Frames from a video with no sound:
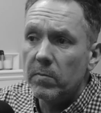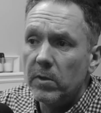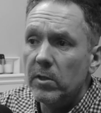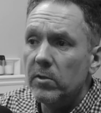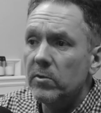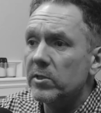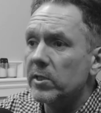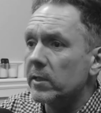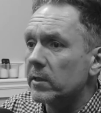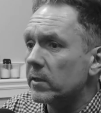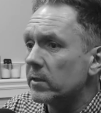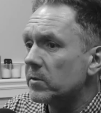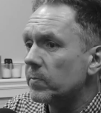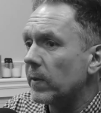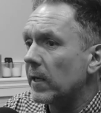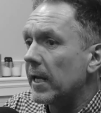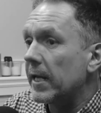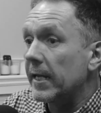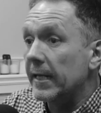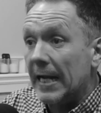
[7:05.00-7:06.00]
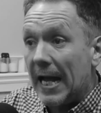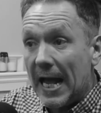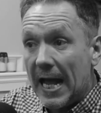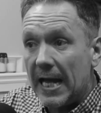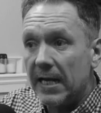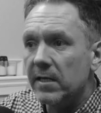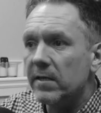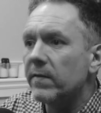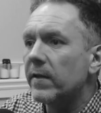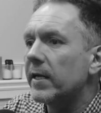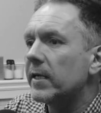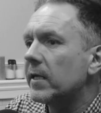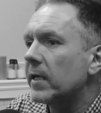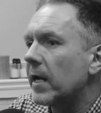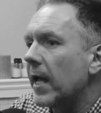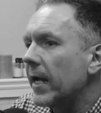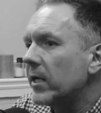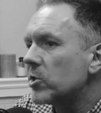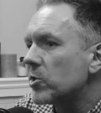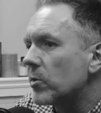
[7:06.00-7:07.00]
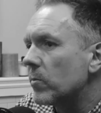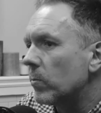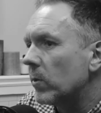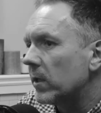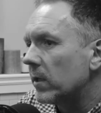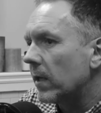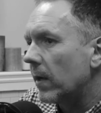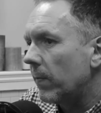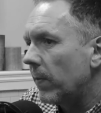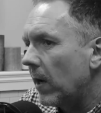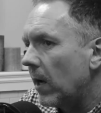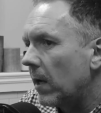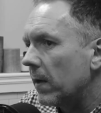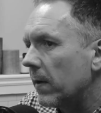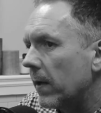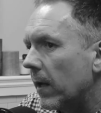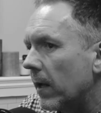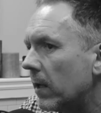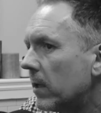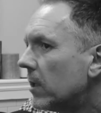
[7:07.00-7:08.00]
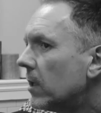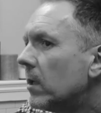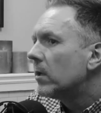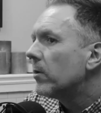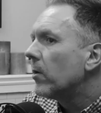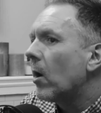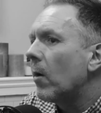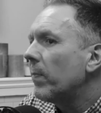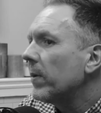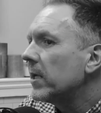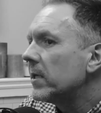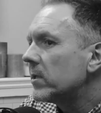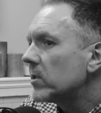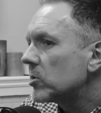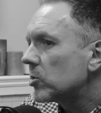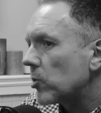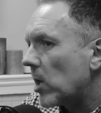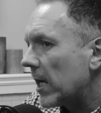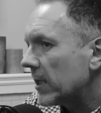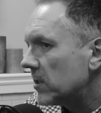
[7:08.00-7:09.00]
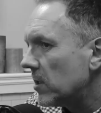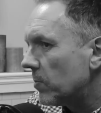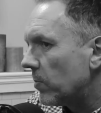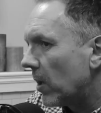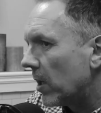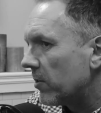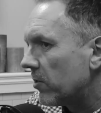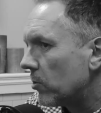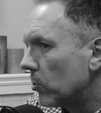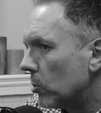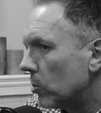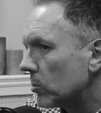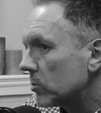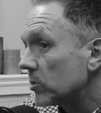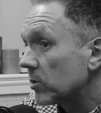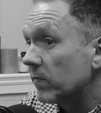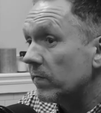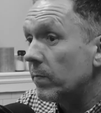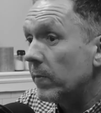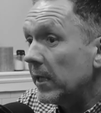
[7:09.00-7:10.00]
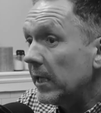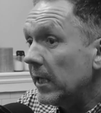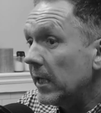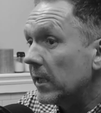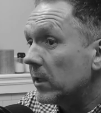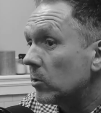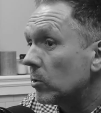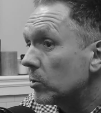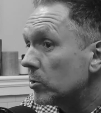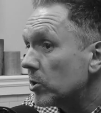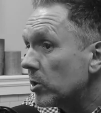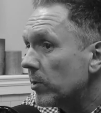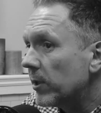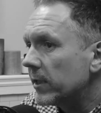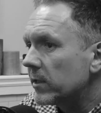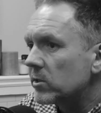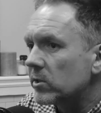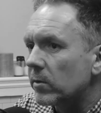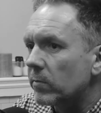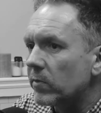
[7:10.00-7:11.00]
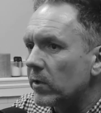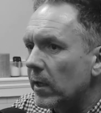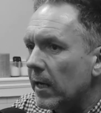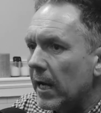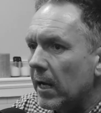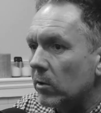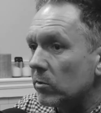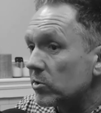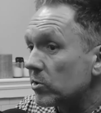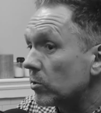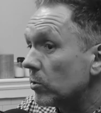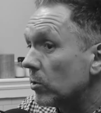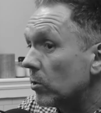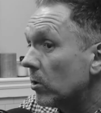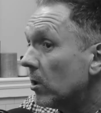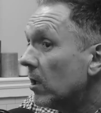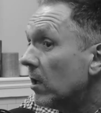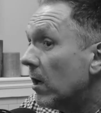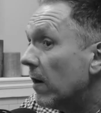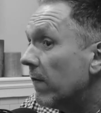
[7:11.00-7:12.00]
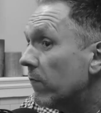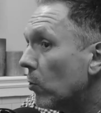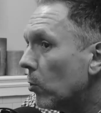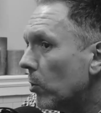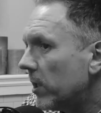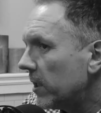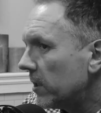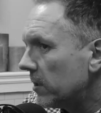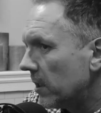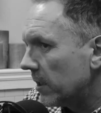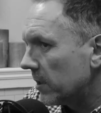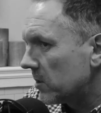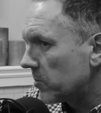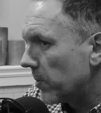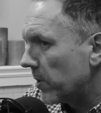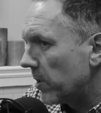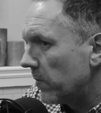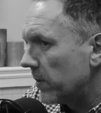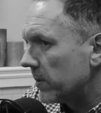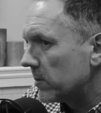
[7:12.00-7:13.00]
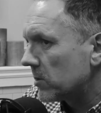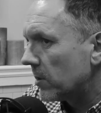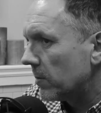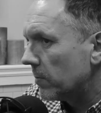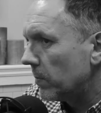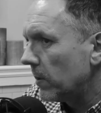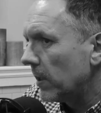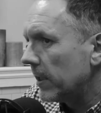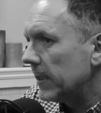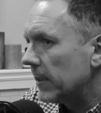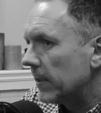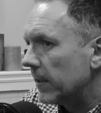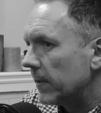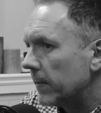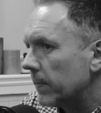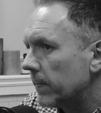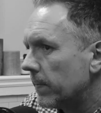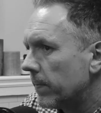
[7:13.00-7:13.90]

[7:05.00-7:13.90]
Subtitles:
music that's playing and their connection with their partner, not being distracted by thoughts of being or doing something else or avoiding the experience completely.